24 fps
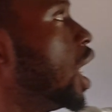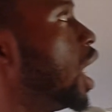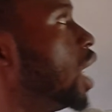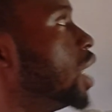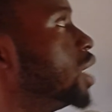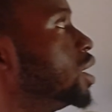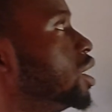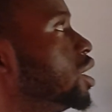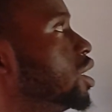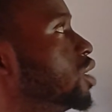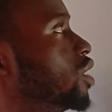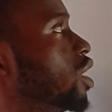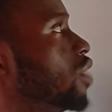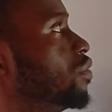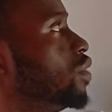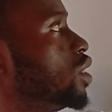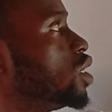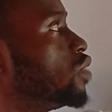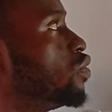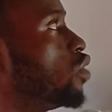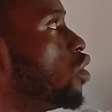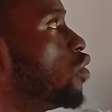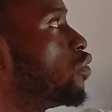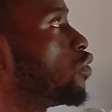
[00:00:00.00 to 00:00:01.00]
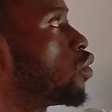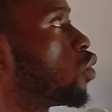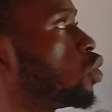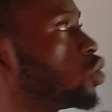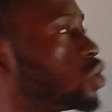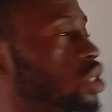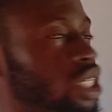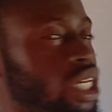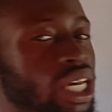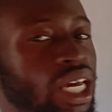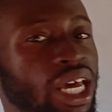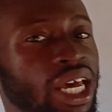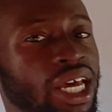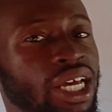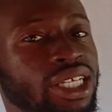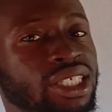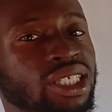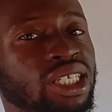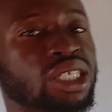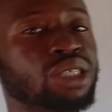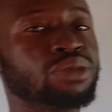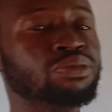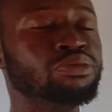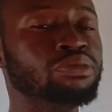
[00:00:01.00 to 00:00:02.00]
and the derivative of cosec
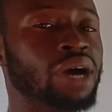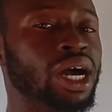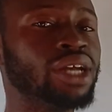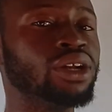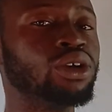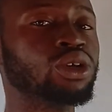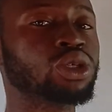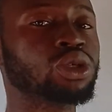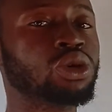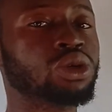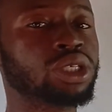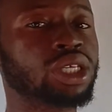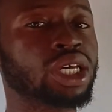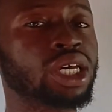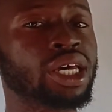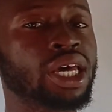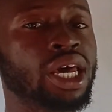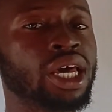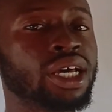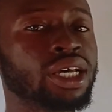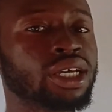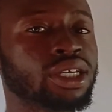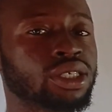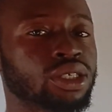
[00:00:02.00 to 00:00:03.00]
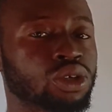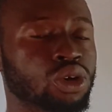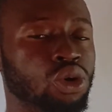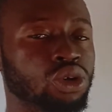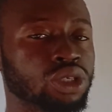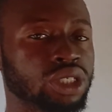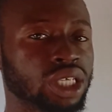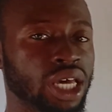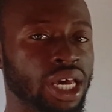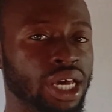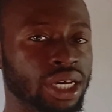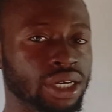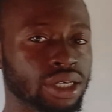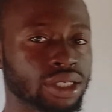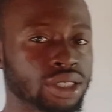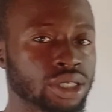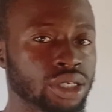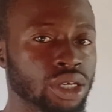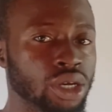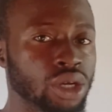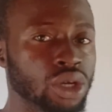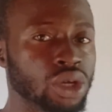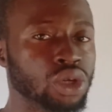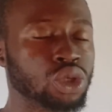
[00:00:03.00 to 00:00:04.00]
x is minus cosec x cot
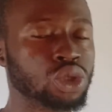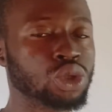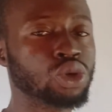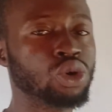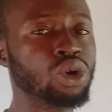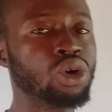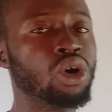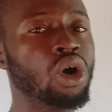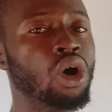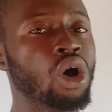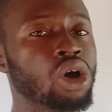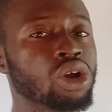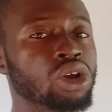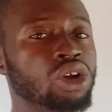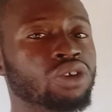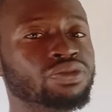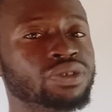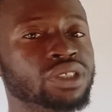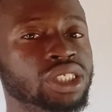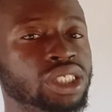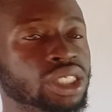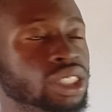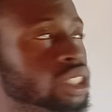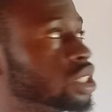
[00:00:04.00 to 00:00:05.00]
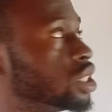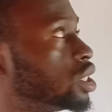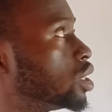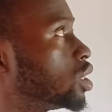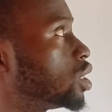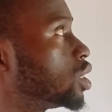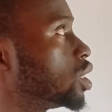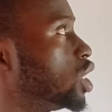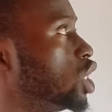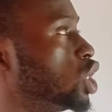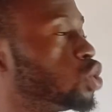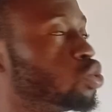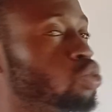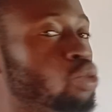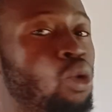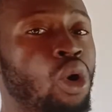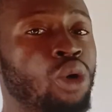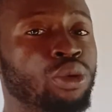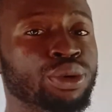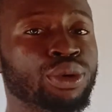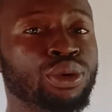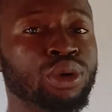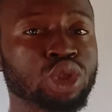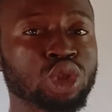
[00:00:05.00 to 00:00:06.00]
x. So all of this is
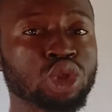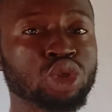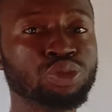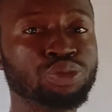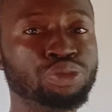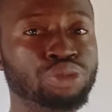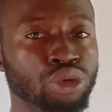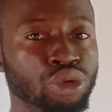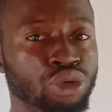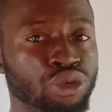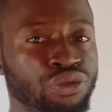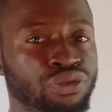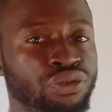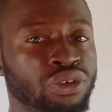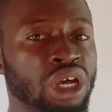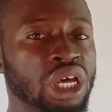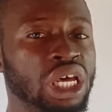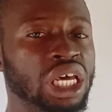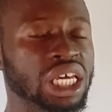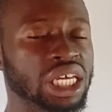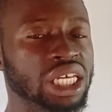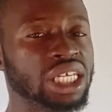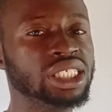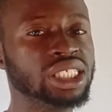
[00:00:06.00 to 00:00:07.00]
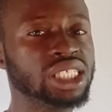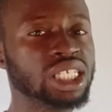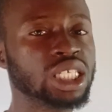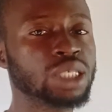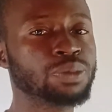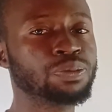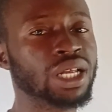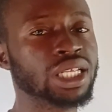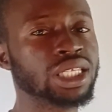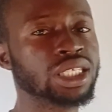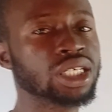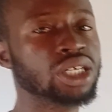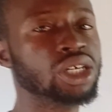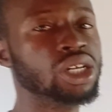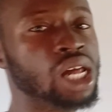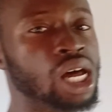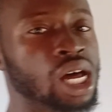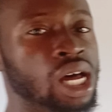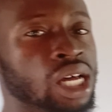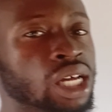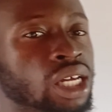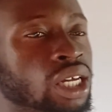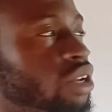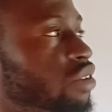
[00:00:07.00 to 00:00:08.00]
what we want to prove in this
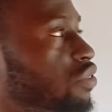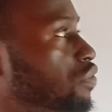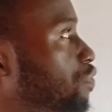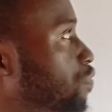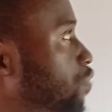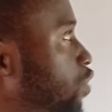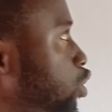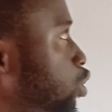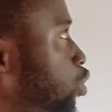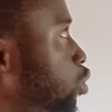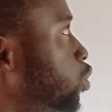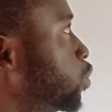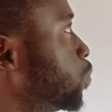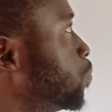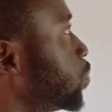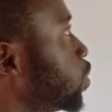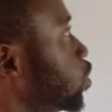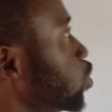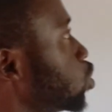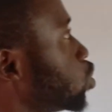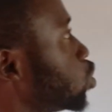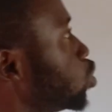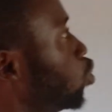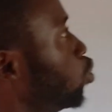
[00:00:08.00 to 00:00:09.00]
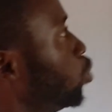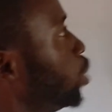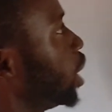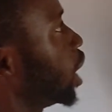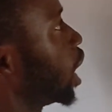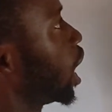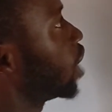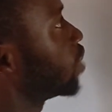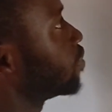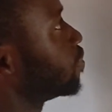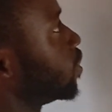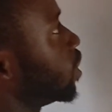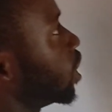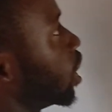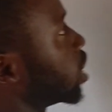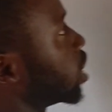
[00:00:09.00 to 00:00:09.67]
particular video. So we have